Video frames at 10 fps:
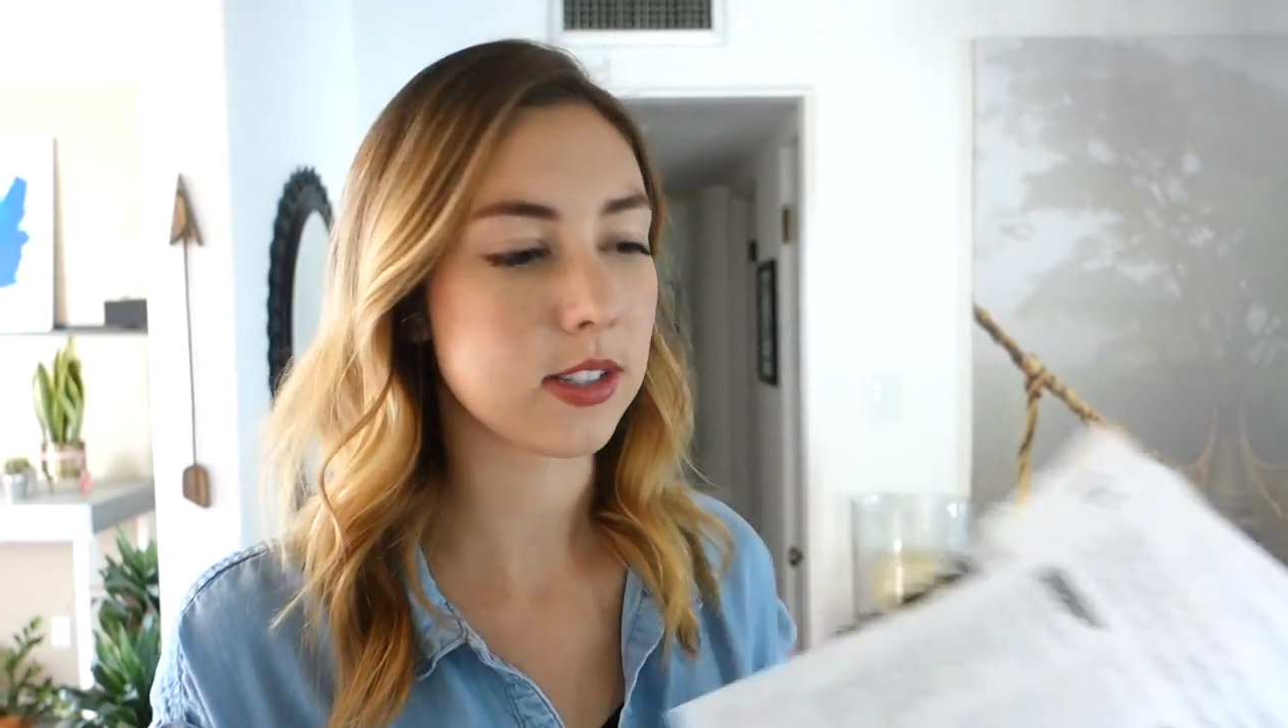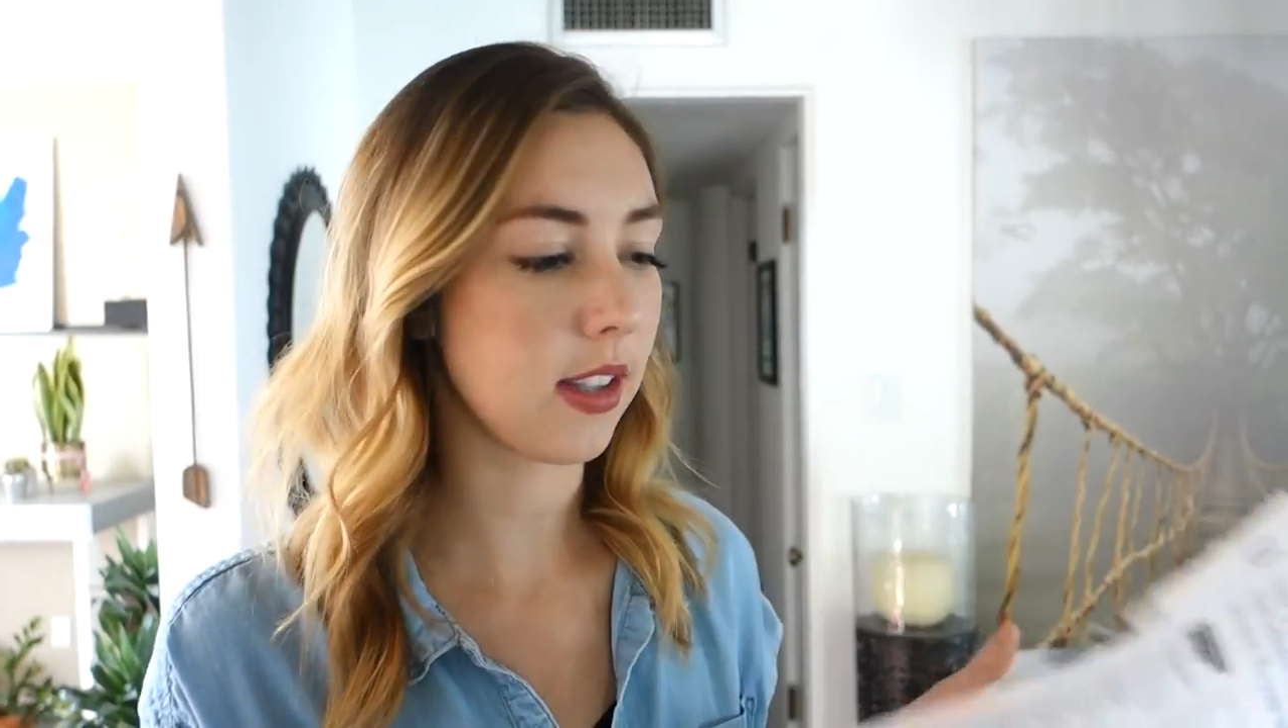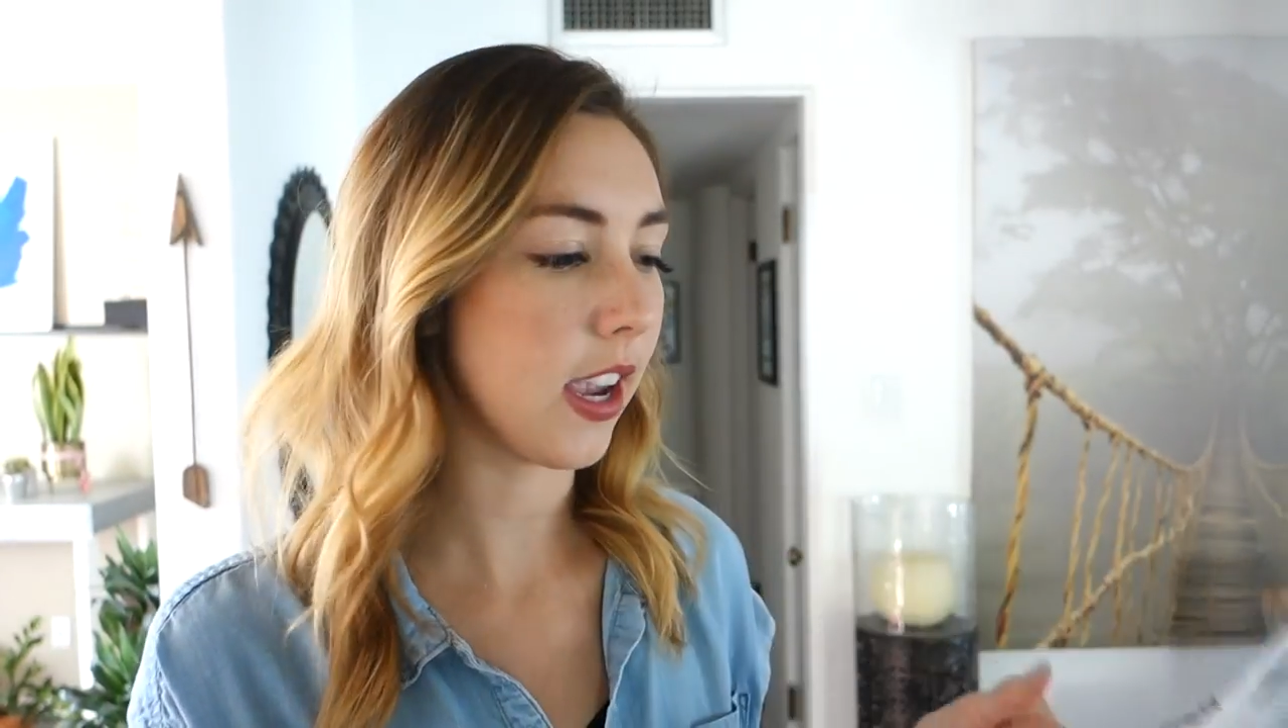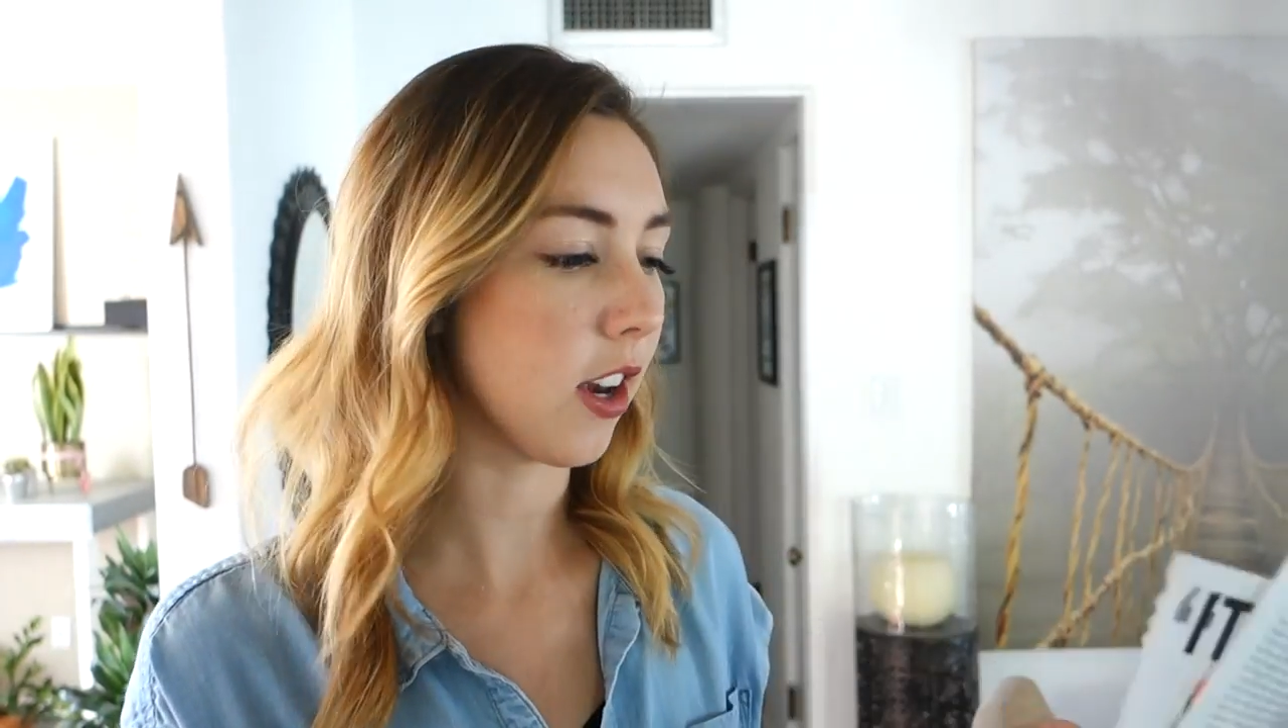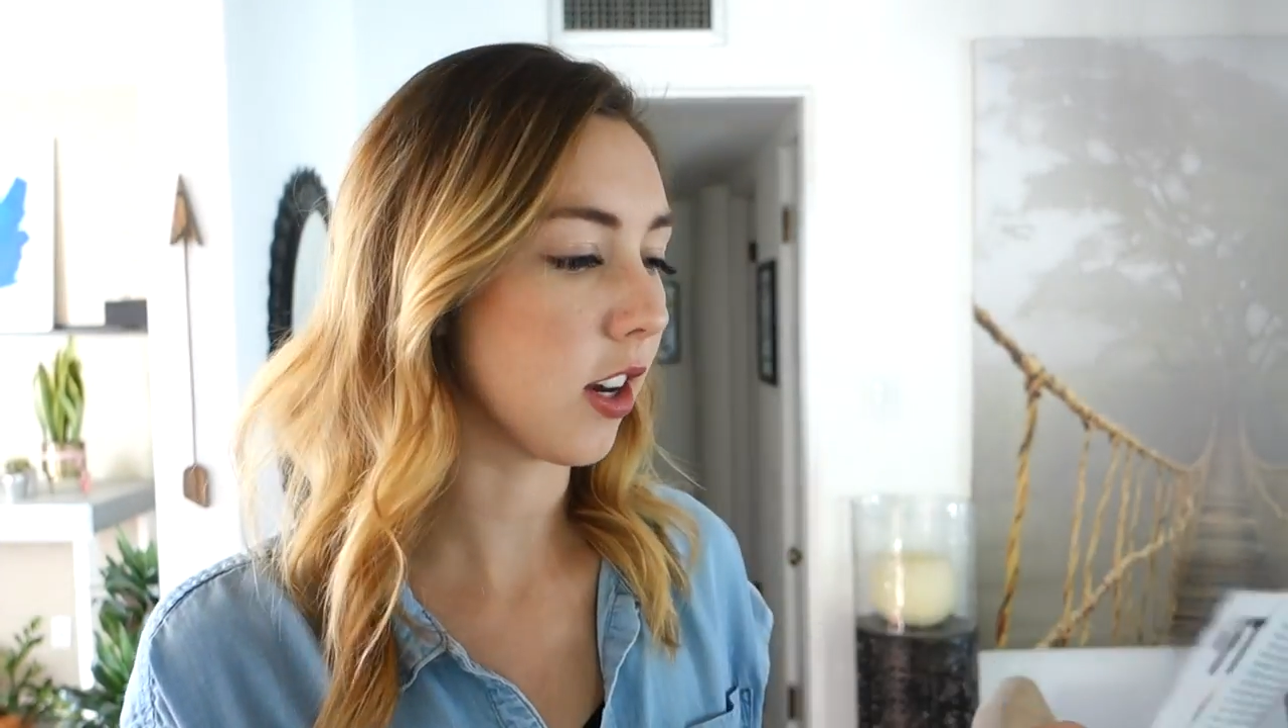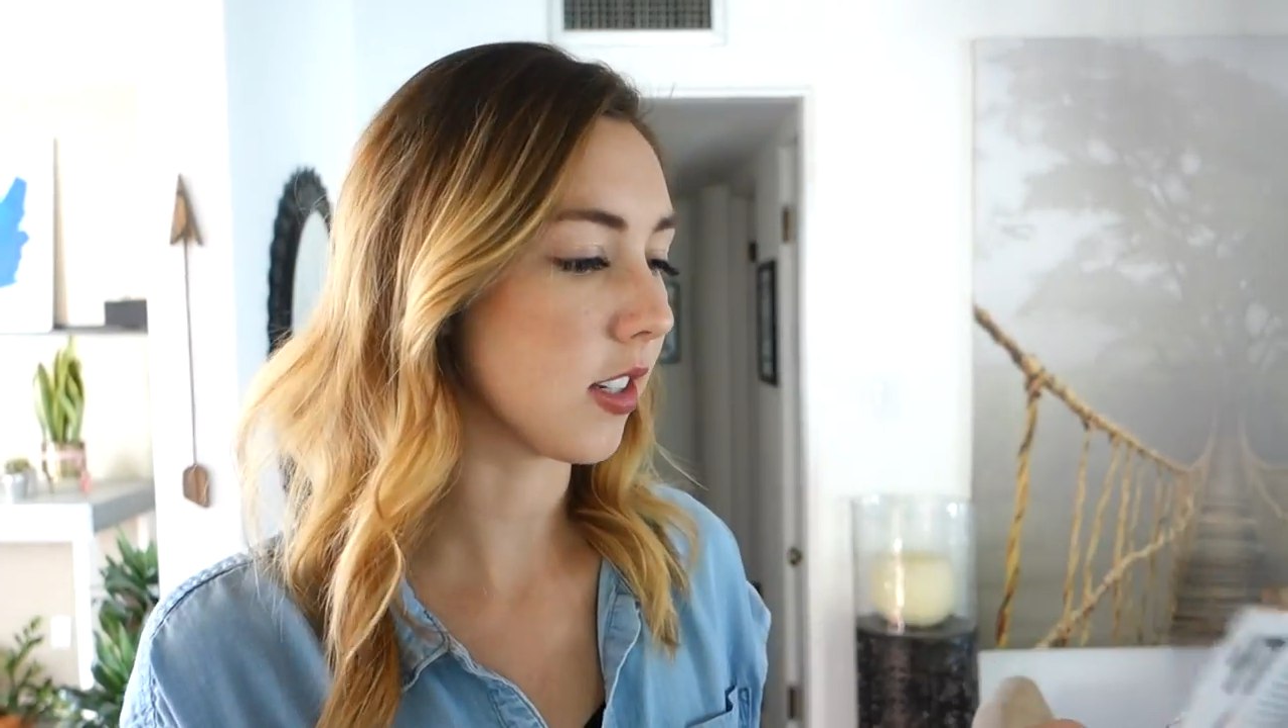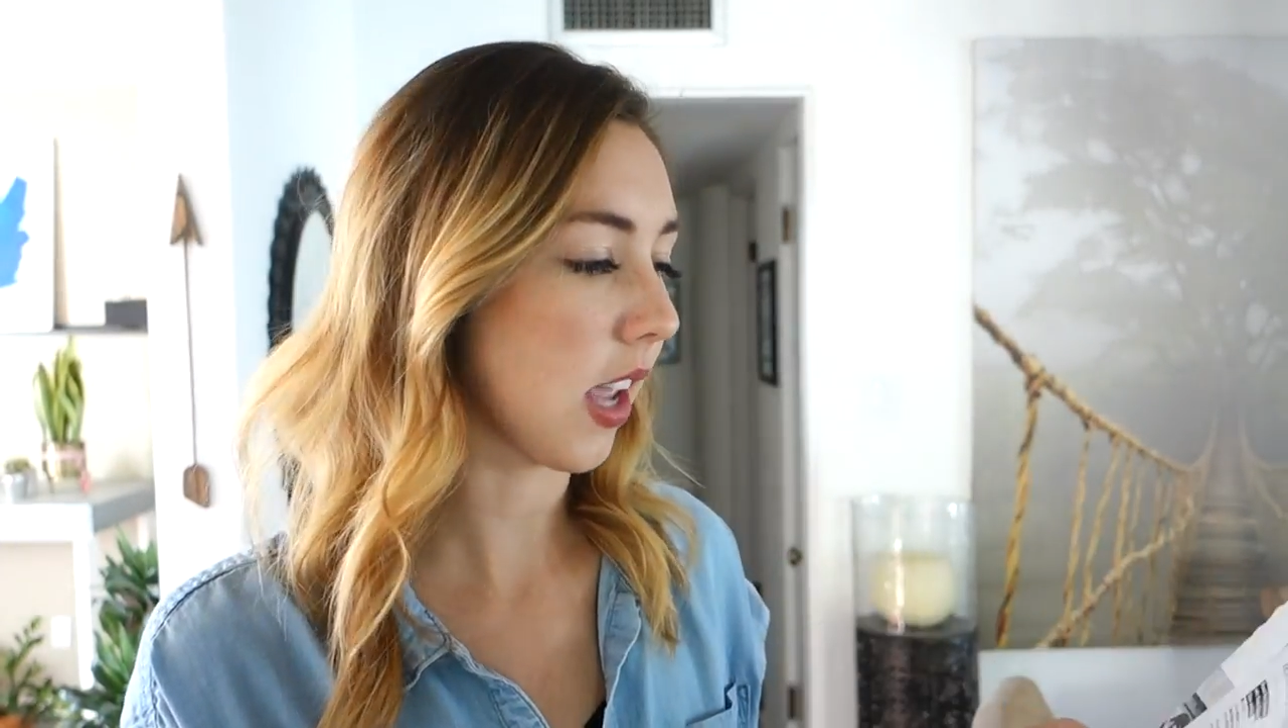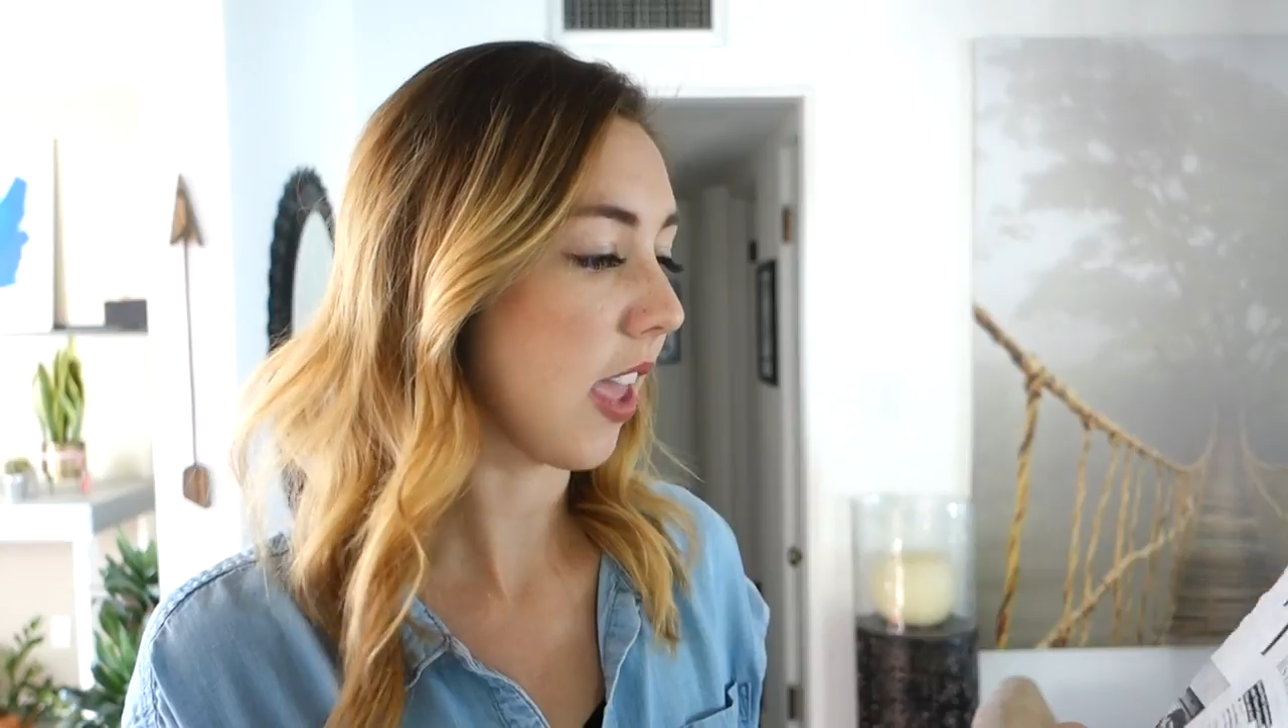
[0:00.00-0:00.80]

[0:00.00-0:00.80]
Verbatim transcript: sliders.